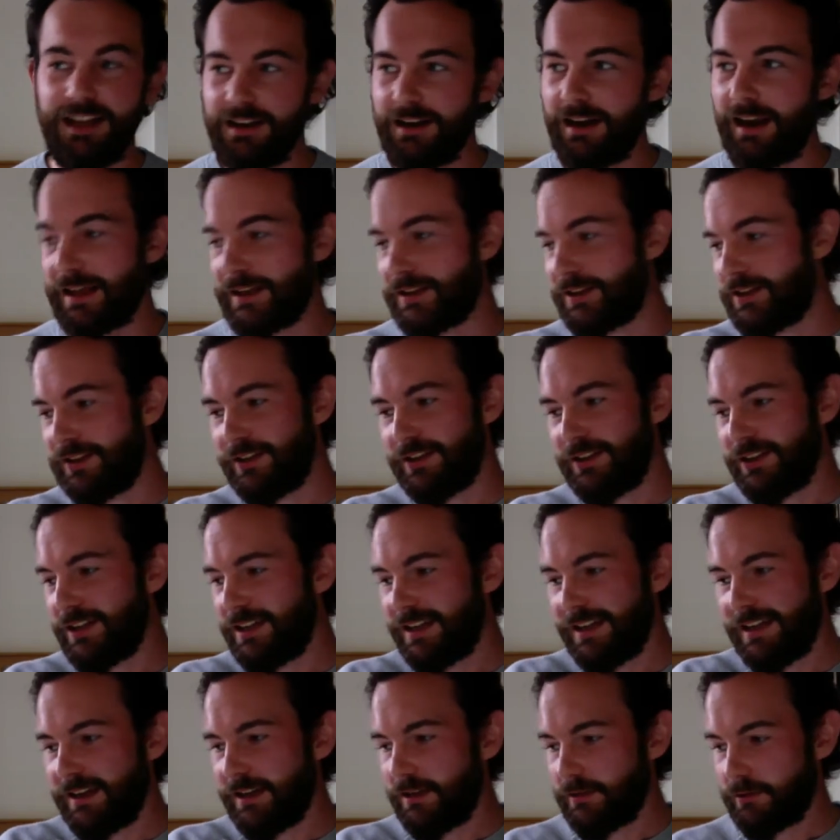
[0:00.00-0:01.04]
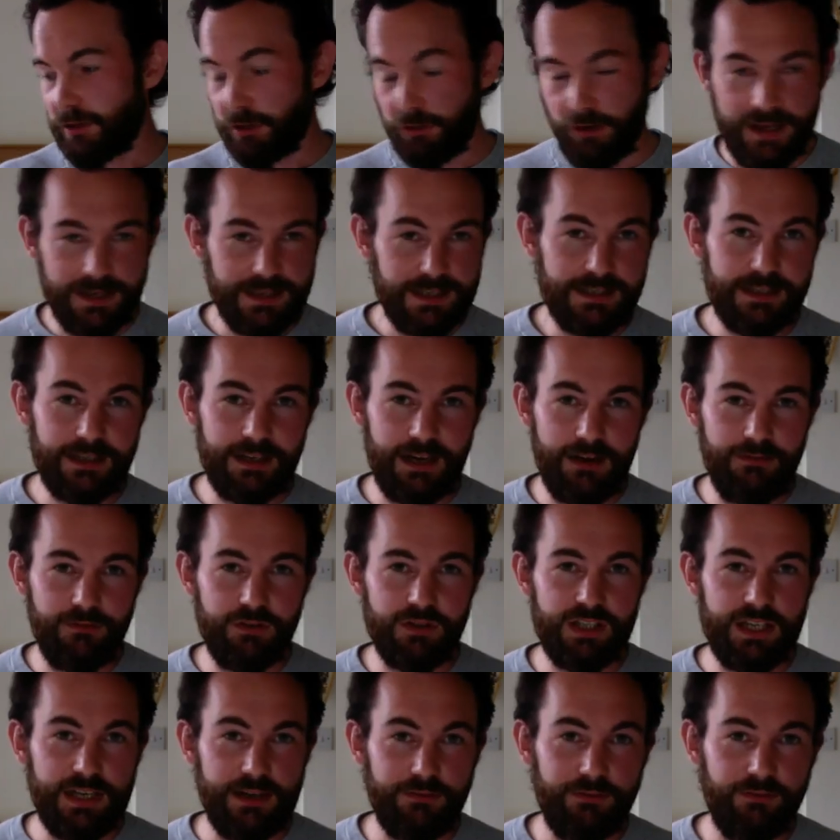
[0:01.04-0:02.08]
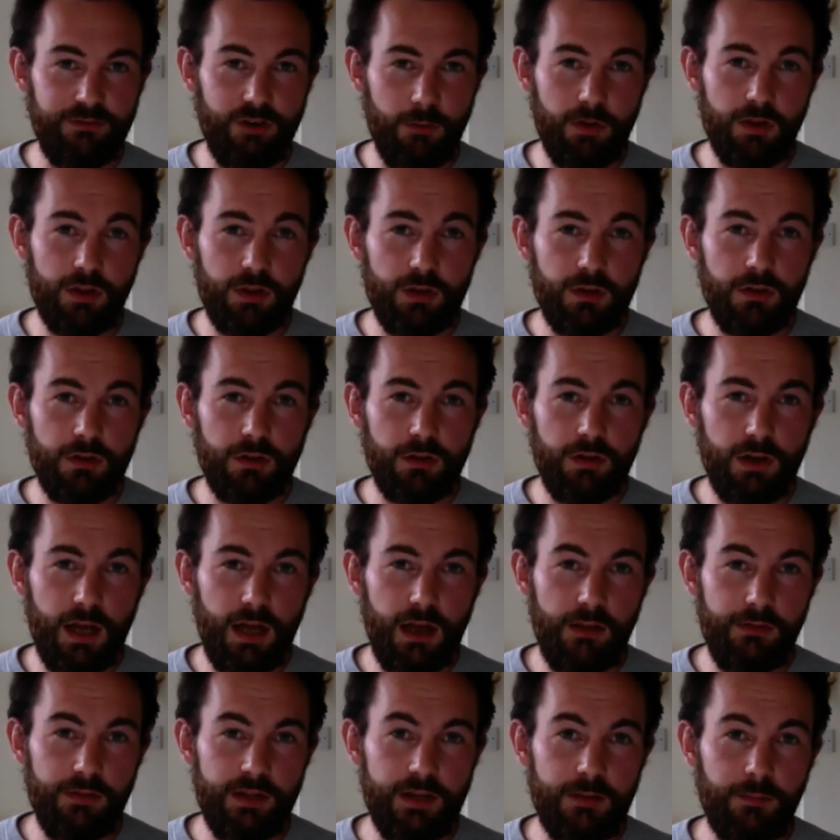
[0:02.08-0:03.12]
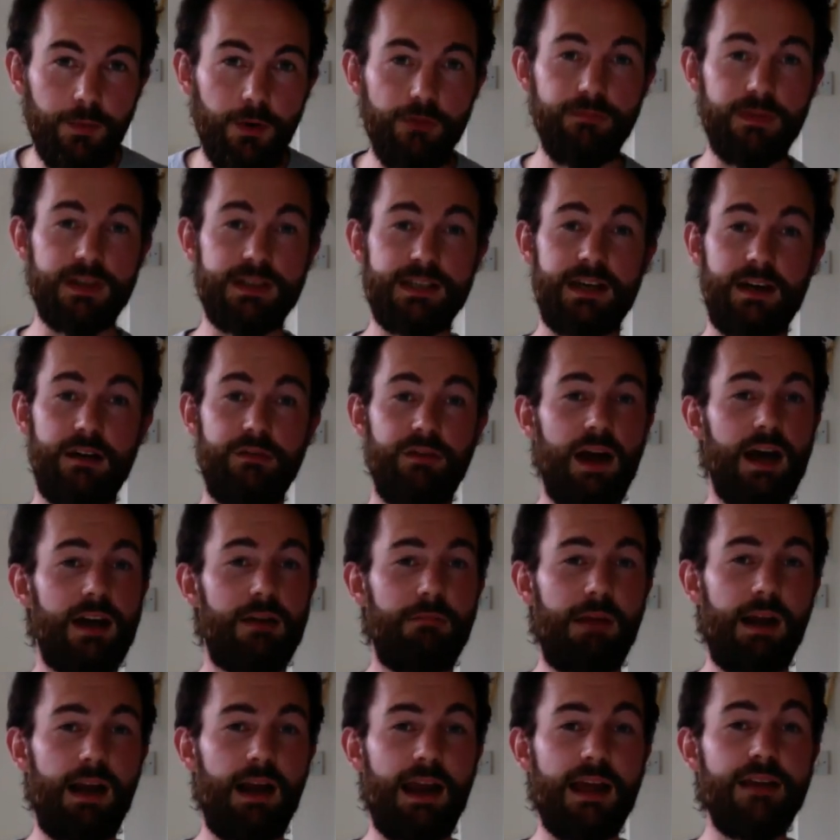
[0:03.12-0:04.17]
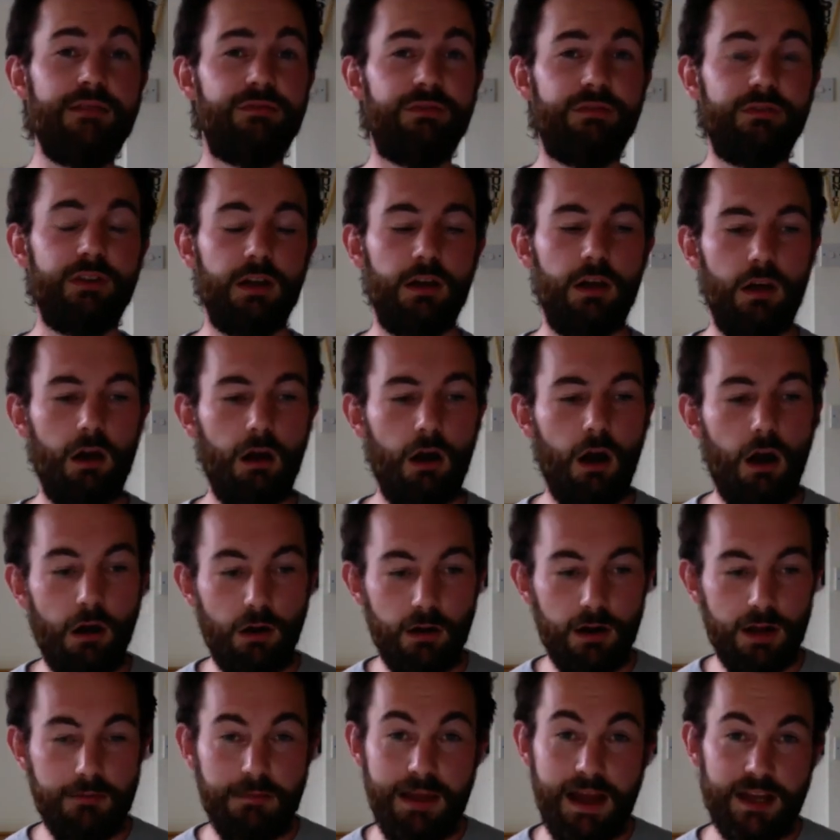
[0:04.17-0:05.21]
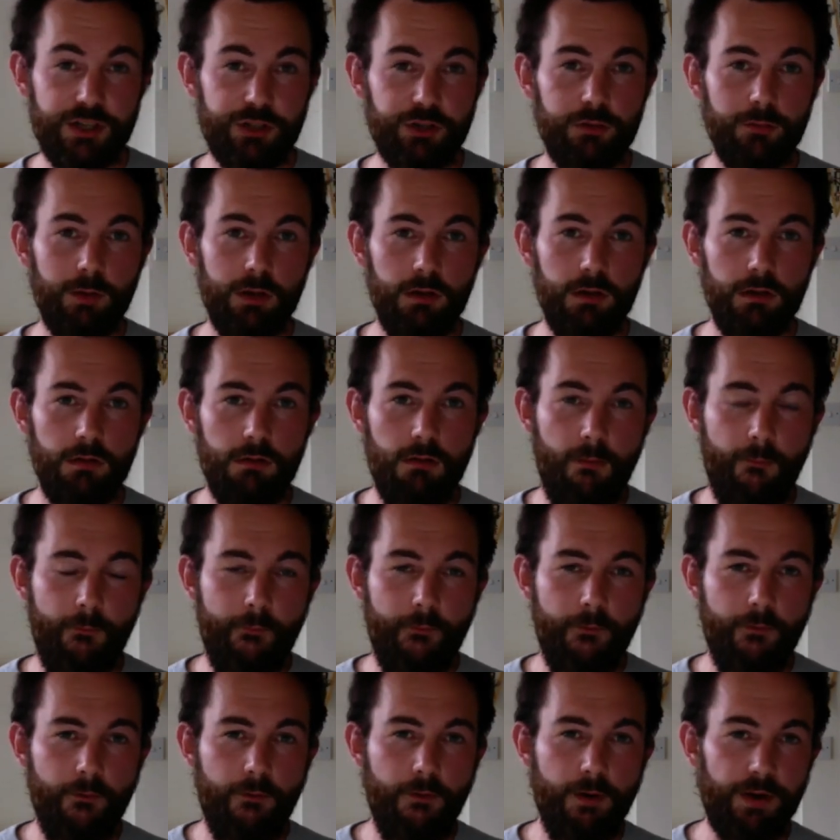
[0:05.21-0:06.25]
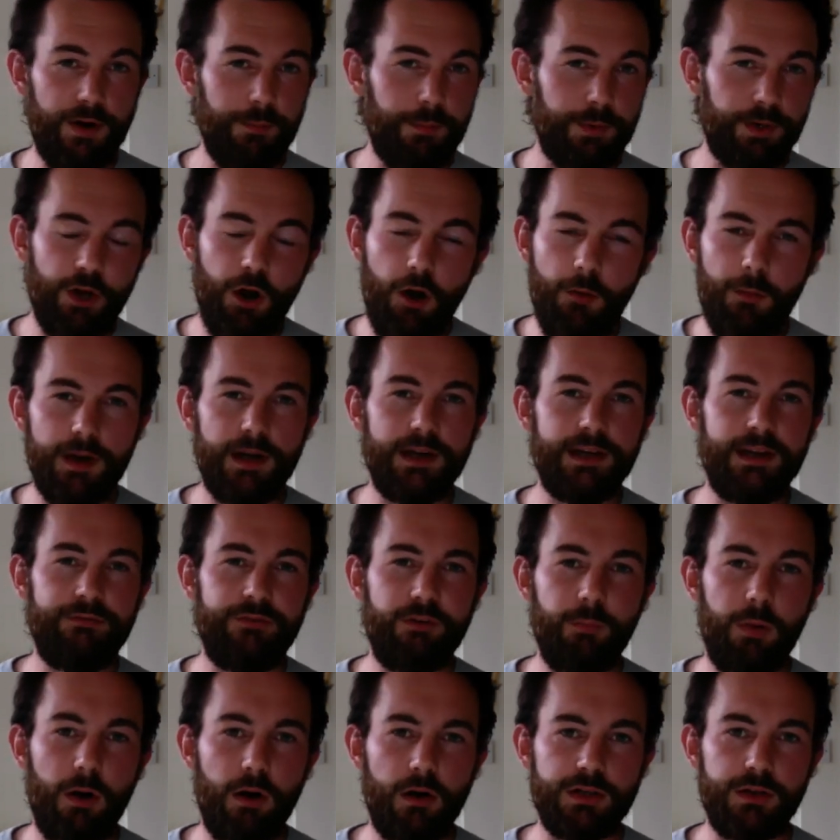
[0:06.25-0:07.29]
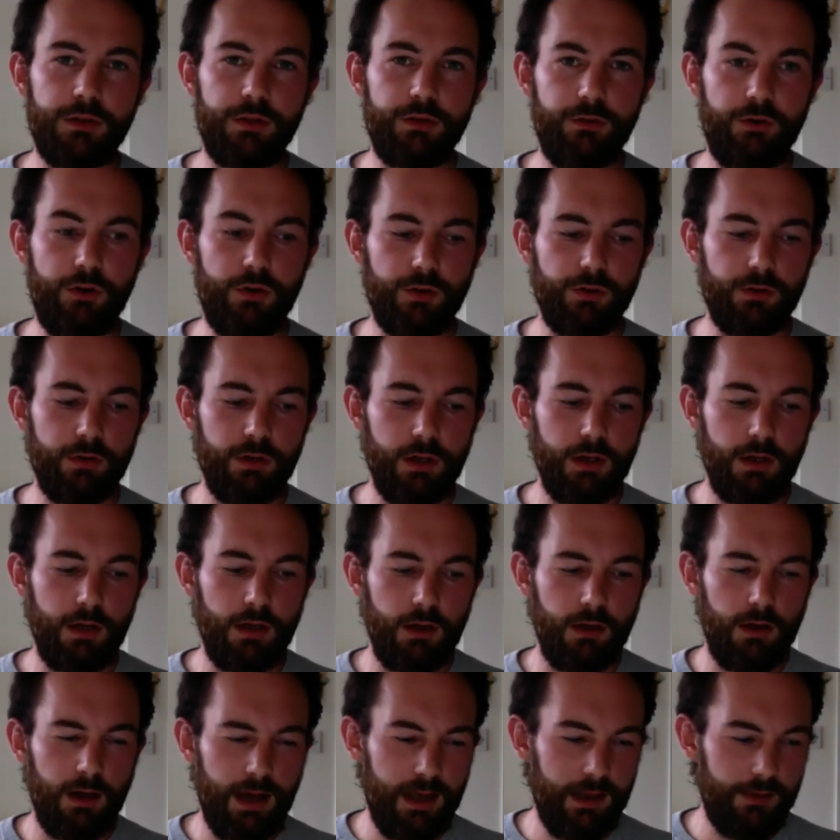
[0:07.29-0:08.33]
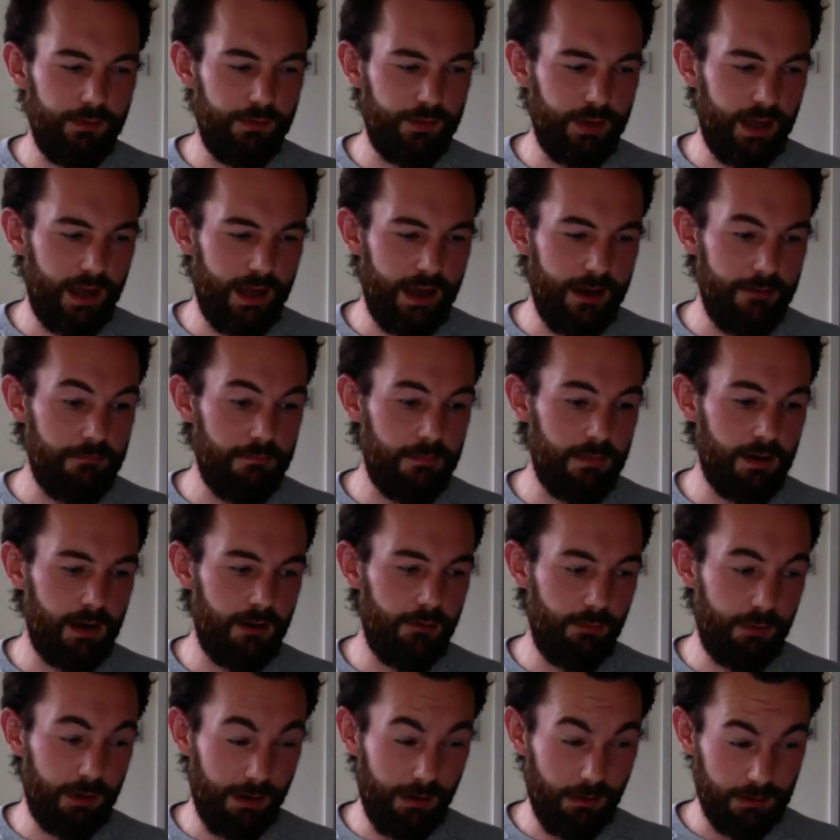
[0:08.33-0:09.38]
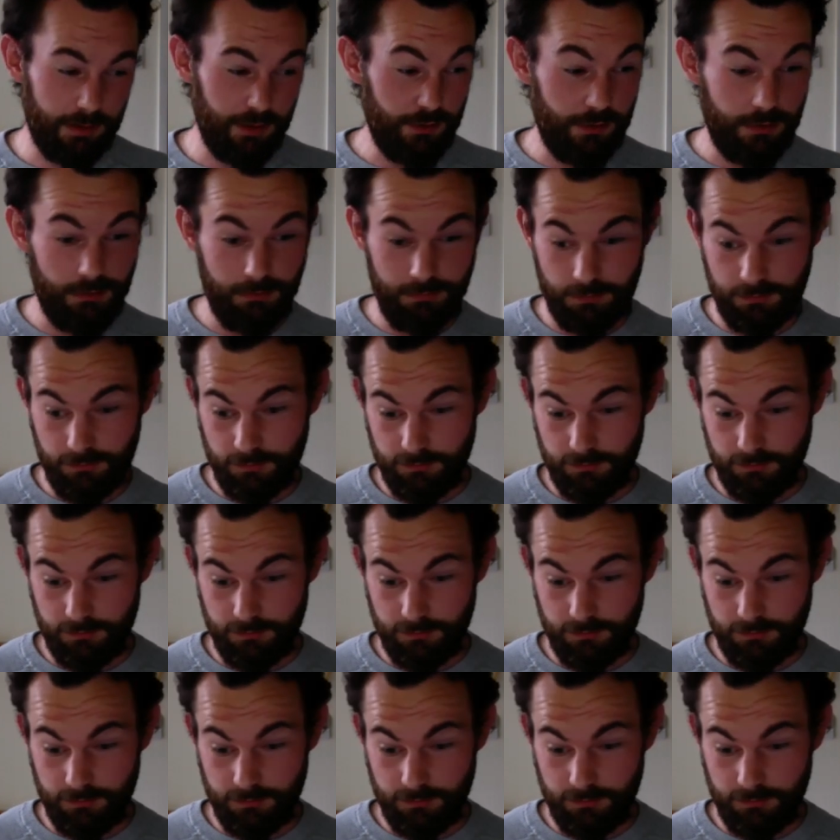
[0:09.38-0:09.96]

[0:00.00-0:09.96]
like the graces that I've received from it and the improvements that I've had in my life are immeasurable, and I'm becoming a different person through it. And I would argue,